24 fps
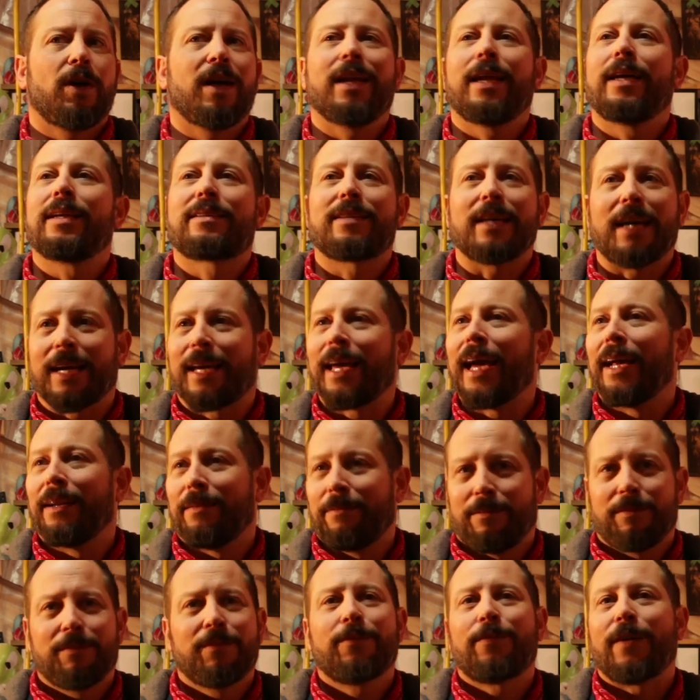and it's
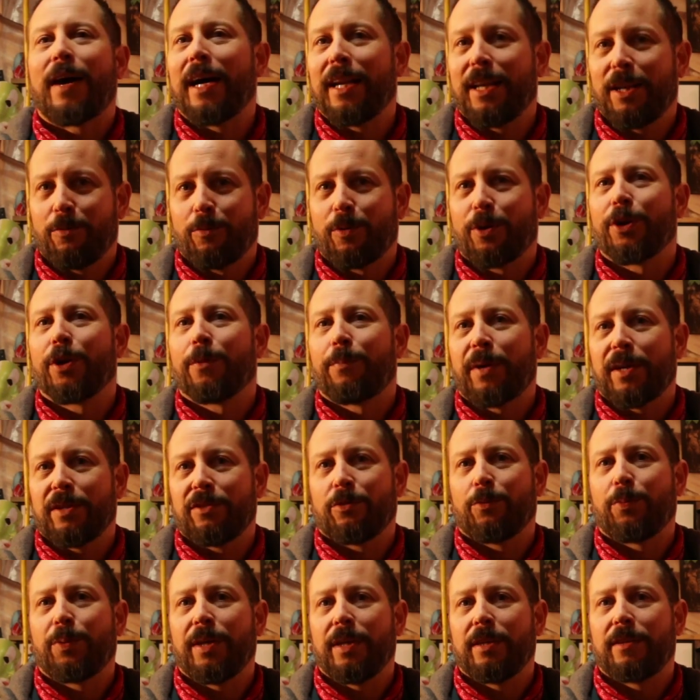again finding where your
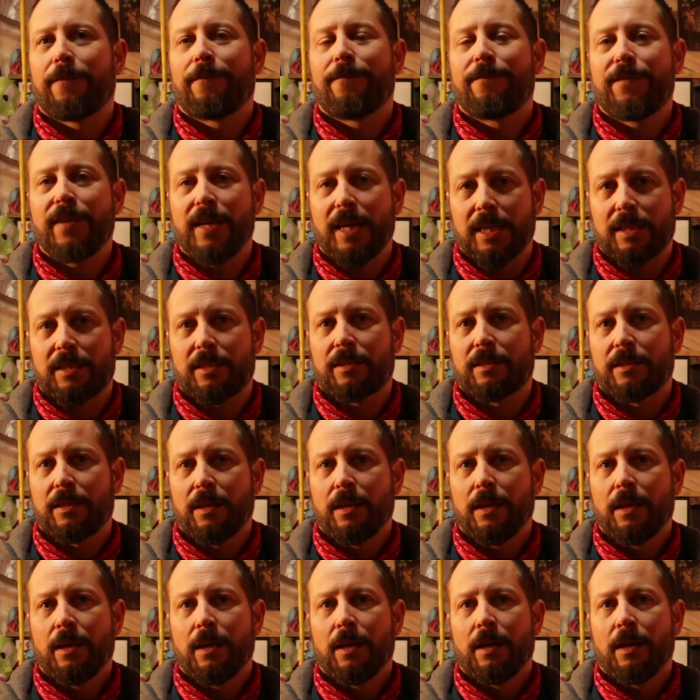puzzle piece fits.
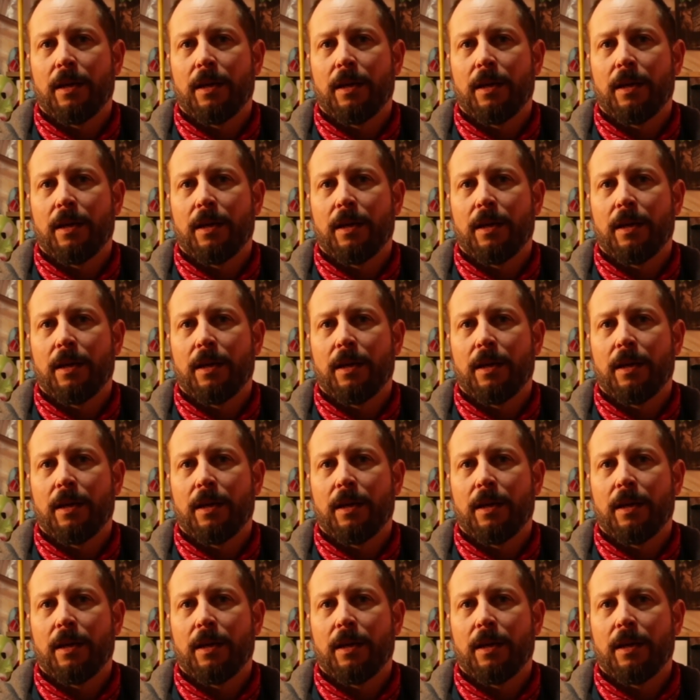Yeah.